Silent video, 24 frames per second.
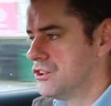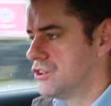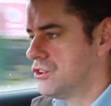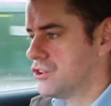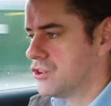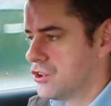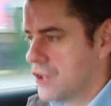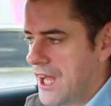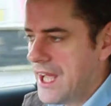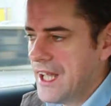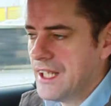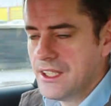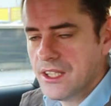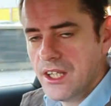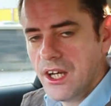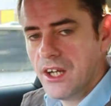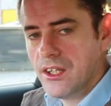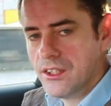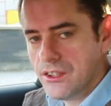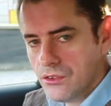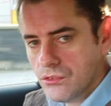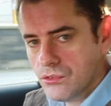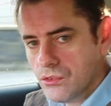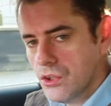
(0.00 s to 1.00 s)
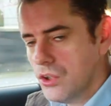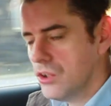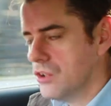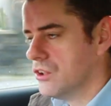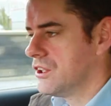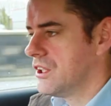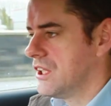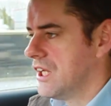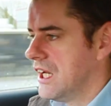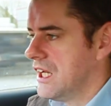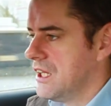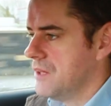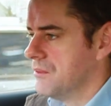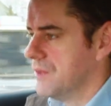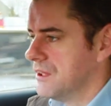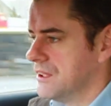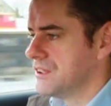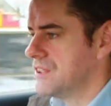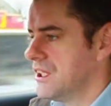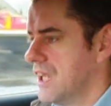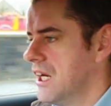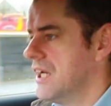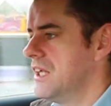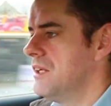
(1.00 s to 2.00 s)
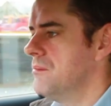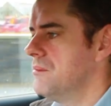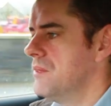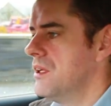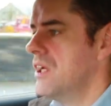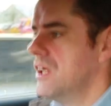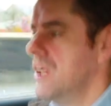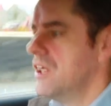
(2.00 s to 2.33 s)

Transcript: tread on the road at any one time,